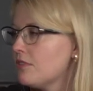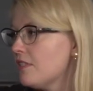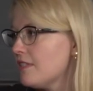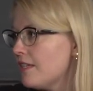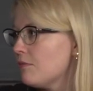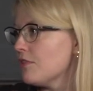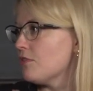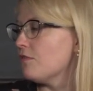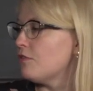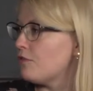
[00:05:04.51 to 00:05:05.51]
or disable
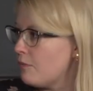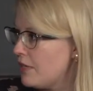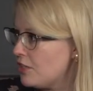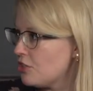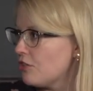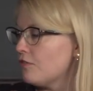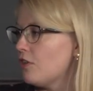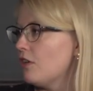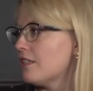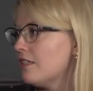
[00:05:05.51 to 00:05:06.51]
sort of the formation of
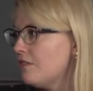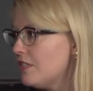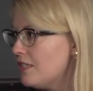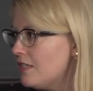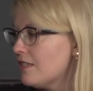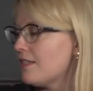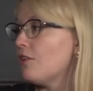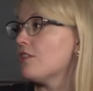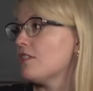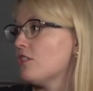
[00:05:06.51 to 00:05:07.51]
collectivities? How
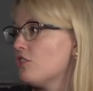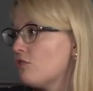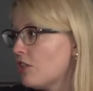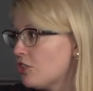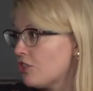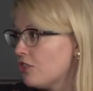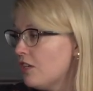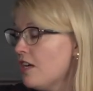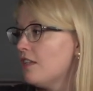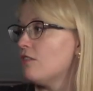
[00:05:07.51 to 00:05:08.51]
does it structure
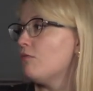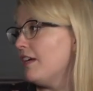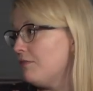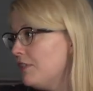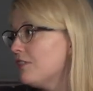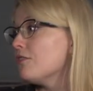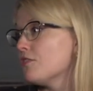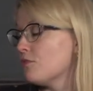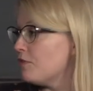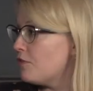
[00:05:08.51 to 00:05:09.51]
the way we
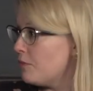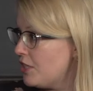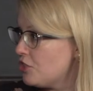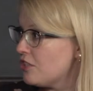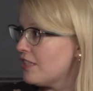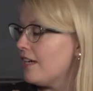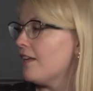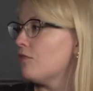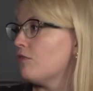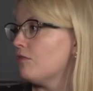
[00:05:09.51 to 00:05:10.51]
consume information
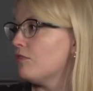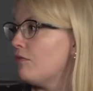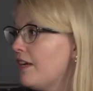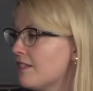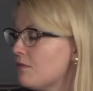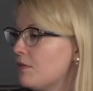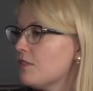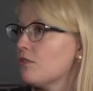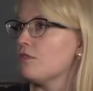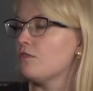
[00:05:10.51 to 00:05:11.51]
again or the ways we
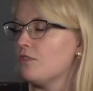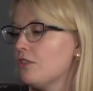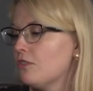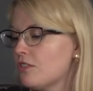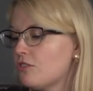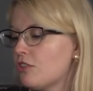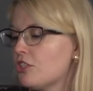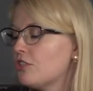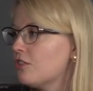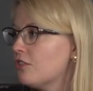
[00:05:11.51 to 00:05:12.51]
sort of, you know,
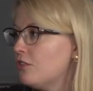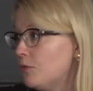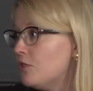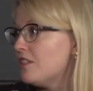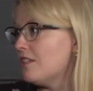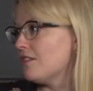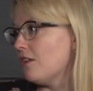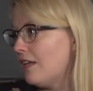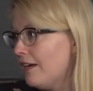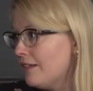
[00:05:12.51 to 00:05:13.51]
structure communities
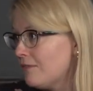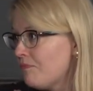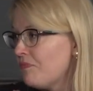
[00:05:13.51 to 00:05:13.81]
online?